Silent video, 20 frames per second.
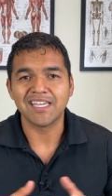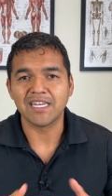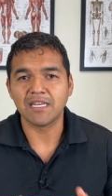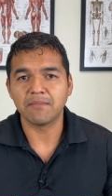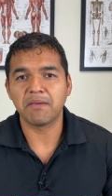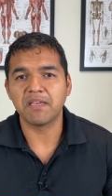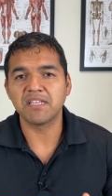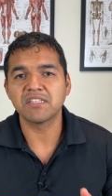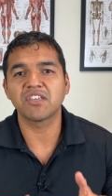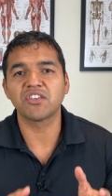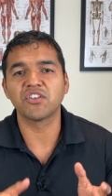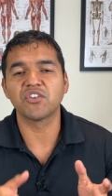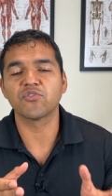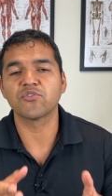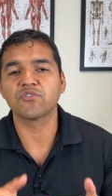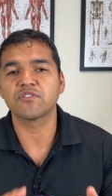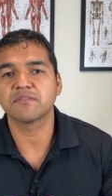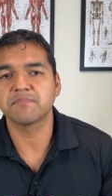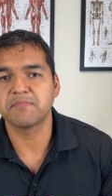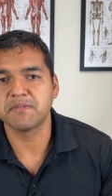It depends on
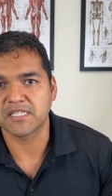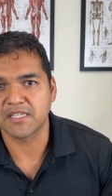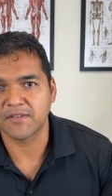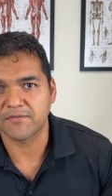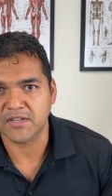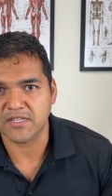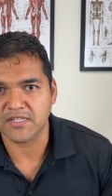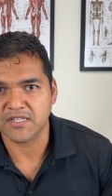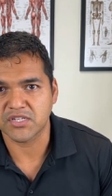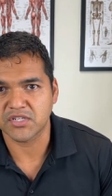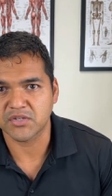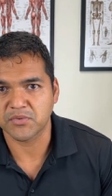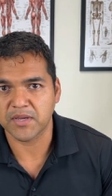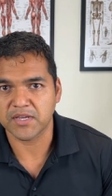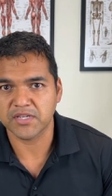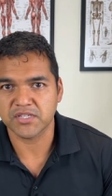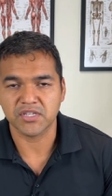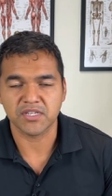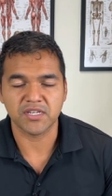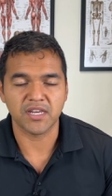your specific
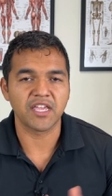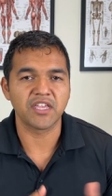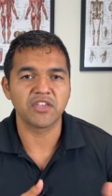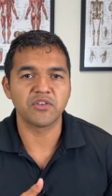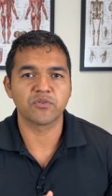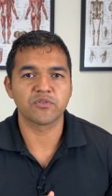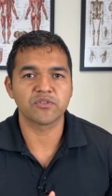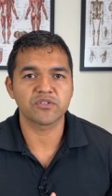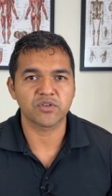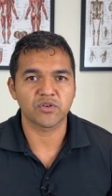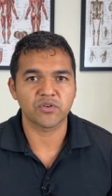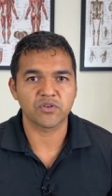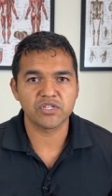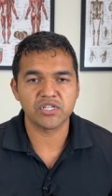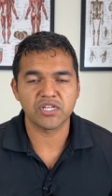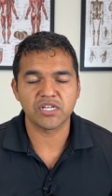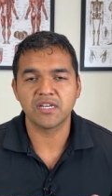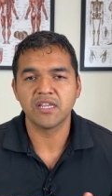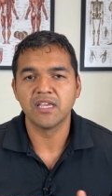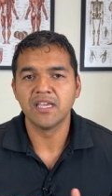situation and your
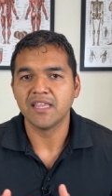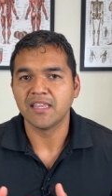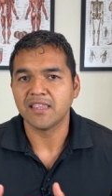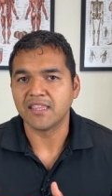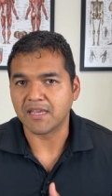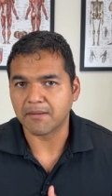surgeon,